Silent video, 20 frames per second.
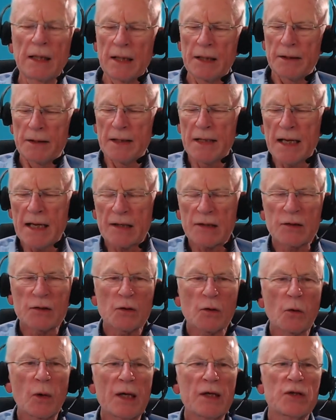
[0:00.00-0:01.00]
The
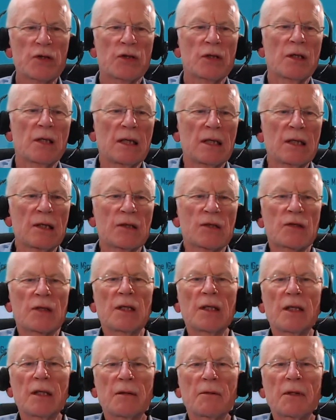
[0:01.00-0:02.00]
next question is
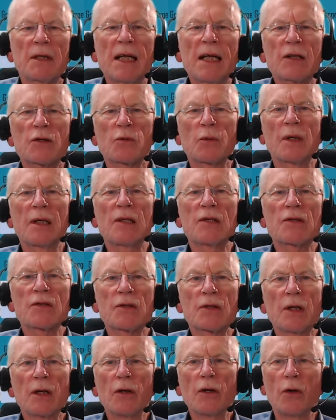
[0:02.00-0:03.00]
the
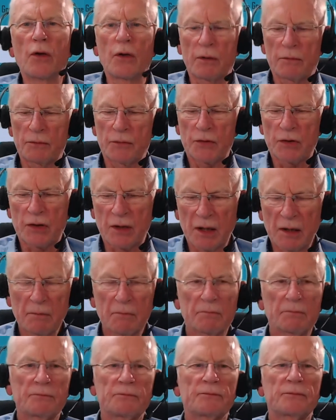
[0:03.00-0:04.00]

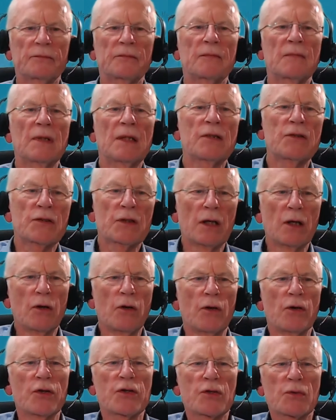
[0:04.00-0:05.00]

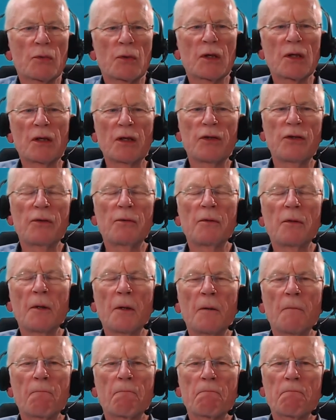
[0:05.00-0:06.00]
launch.
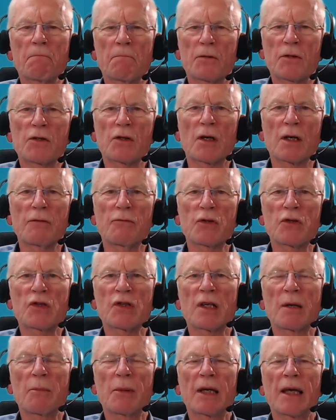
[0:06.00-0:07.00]
Sorry for
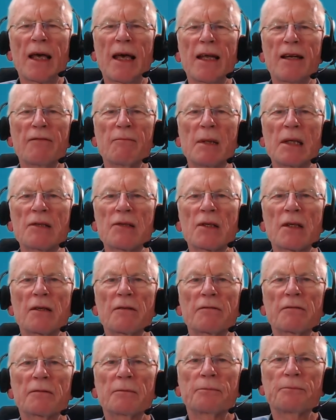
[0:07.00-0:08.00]
skipping ahead of
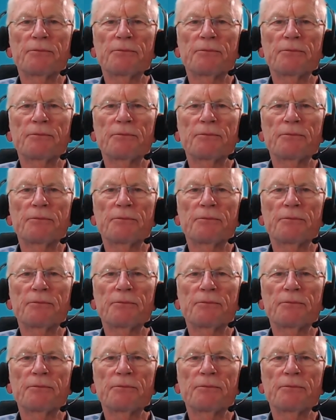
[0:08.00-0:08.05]
myself.